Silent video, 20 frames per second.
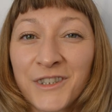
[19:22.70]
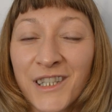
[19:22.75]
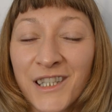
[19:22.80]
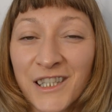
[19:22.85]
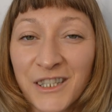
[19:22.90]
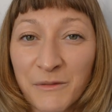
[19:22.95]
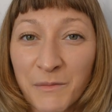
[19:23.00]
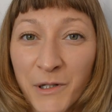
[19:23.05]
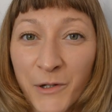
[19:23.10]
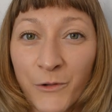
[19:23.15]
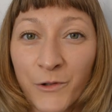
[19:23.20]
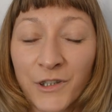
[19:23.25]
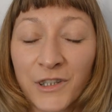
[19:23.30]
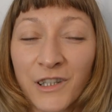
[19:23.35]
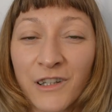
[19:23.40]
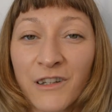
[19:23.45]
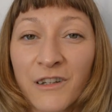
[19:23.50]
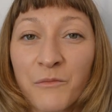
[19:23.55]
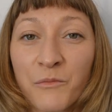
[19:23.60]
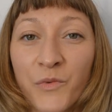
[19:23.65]

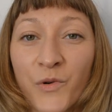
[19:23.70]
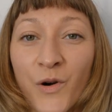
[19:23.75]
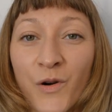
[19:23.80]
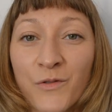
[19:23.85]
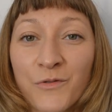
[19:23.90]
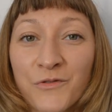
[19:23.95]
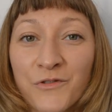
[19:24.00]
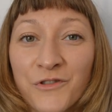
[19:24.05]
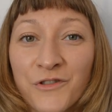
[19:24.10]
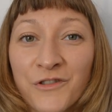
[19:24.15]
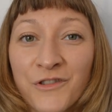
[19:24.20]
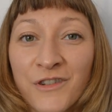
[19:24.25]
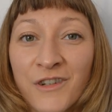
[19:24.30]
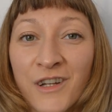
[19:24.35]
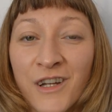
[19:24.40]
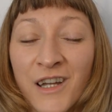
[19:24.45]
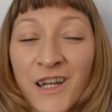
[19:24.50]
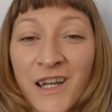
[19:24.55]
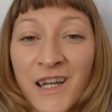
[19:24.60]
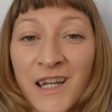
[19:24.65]
spiritual approach.
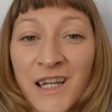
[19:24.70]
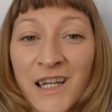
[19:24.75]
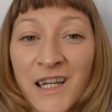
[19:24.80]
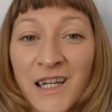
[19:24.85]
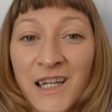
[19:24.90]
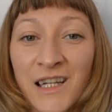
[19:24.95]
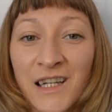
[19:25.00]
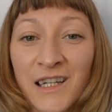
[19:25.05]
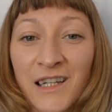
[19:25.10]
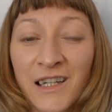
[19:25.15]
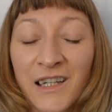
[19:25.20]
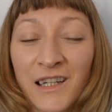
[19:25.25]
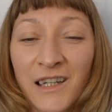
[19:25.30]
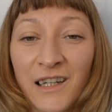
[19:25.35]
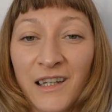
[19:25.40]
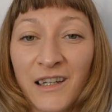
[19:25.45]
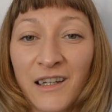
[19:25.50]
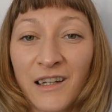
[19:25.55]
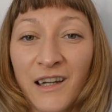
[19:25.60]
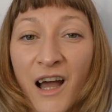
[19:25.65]

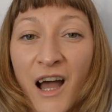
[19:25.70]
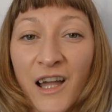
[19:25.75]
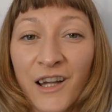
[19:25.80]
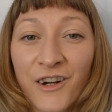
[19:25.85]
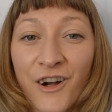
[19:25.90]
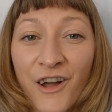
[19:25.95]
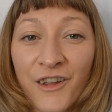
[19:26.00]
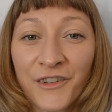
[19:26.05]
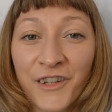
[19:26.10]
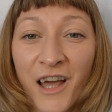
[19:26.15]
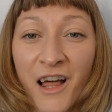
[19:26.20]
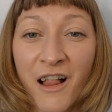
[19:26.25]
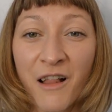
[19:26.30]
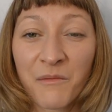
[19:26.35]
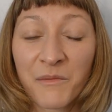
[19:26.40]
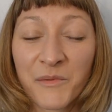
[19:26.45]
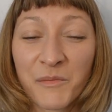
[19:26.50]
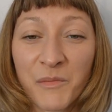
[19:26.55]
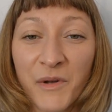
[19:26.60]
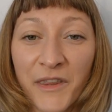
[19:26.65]
I can't
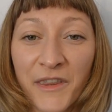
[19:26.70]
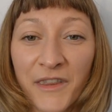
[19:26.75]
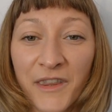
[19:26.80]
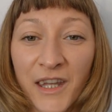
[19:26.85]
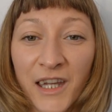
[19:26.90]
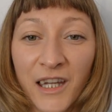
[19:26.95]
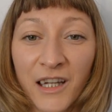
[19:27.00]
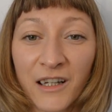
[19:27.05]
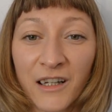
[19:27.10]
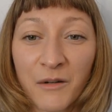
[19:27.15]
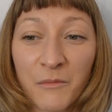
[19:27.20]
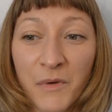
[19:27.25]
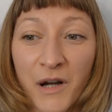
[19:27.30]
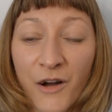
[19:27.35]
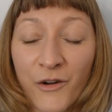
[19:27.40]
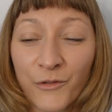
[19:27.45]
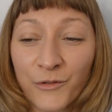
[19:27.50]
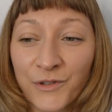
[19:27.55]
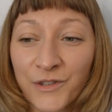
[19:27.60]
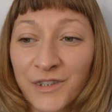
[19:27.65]
help but think
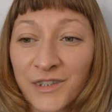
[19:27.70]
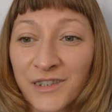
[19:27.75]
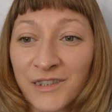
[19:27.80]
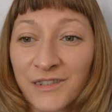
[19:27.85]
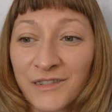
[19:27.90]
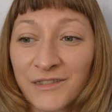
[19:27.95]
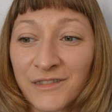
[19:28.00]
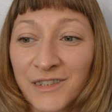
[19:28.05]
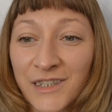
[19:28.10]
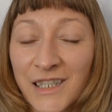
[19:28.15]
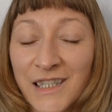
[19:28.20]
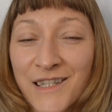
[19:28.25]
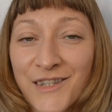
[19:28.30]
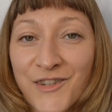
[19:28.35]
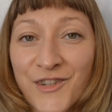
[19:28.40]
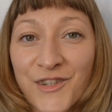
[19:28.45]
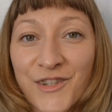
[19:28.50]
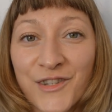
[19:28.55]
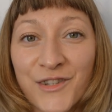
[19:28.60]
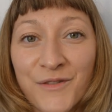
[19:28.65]
about
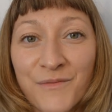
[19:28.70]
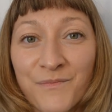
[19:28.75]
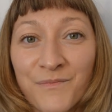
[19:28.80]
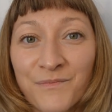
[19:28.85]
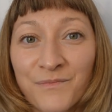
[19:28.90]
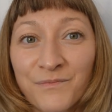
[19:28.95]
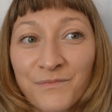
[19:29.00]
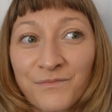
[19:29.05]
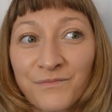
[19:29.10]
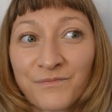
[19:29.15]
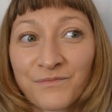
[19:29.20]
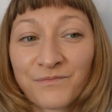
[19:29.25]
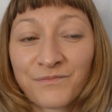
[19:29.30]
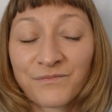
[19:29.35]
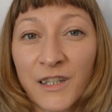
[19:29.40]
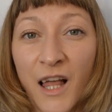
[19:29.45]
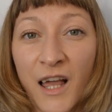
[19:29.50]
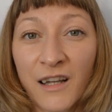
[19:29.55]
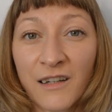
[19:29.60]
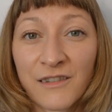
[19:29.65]
this
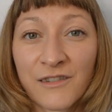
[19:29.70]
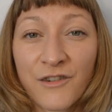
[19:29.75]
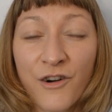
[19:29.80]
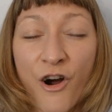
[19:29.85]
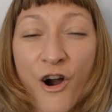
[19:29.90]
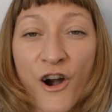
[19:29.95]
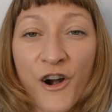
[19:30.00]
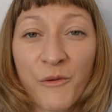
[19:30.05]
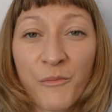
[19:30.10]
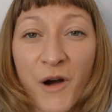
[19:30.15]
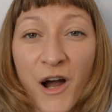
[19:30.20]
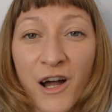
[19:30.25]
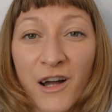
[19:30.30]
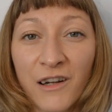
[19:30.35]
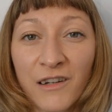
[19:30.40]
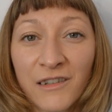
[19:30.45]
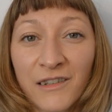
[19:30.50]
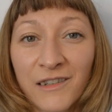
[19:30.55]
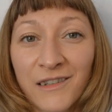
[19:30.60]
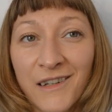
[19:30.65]
like karma.
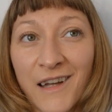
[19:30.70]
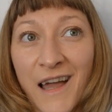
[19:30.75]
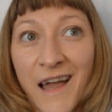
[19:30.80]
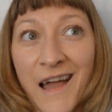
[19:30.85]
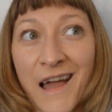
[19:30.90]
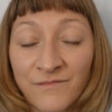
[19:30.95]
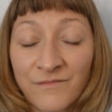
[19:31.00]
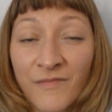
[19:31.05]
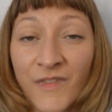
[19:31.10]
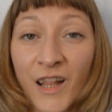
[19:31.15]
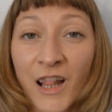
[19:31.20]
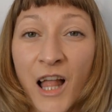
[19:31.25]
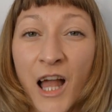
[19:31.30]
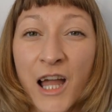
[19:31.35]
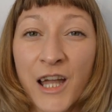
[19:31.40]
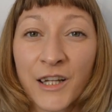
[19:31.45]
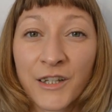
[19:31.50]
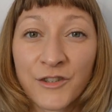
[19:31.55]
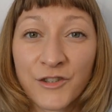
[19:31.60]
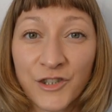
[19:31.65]
And
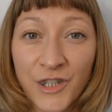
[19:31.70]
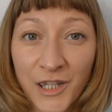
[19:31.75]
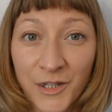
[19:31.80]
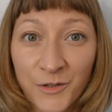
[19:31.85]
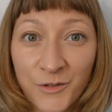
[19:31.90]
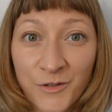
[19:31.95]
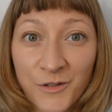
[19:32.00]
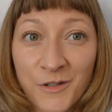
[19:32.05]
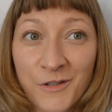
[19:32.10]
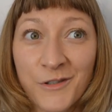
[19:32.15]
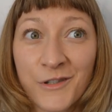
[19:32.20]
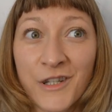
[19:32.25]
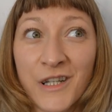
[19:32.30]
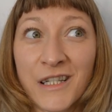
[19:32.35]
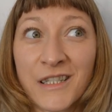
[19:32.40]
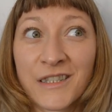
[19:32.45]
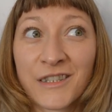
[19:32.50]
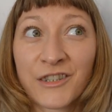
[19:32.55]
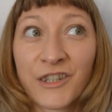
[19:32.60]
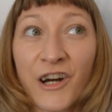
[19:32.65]
like Sadhguru
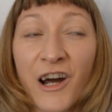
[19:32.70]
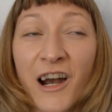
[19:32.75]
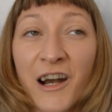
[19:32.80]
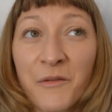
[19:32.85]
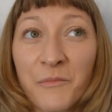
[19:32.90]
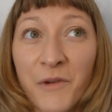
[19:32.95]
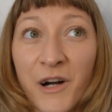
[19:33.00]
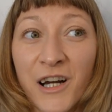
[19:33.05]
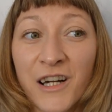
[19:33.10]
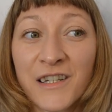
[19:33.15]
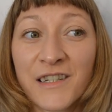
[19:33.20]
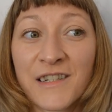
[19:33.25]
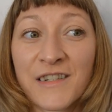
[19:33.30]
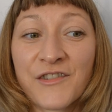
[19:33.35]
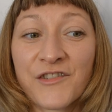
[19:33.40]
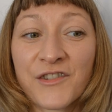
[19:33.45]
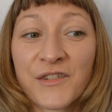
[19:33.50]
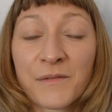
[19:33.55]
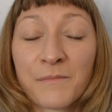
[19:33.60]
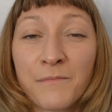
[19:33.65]
says, karma
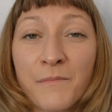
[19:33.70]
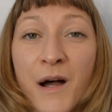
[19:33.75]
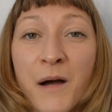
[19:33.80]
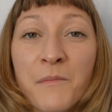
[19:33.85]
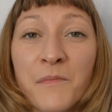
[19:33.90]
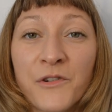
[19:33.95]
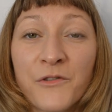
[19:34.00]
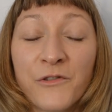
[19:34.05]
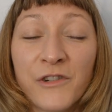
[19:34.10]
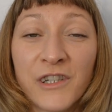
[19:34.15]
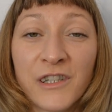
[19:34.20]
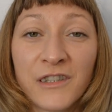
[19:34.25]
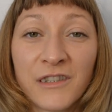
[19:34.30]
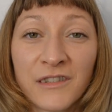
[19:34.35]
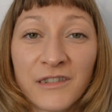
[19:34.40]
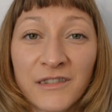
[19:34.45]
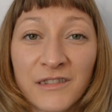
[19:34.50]
is memory.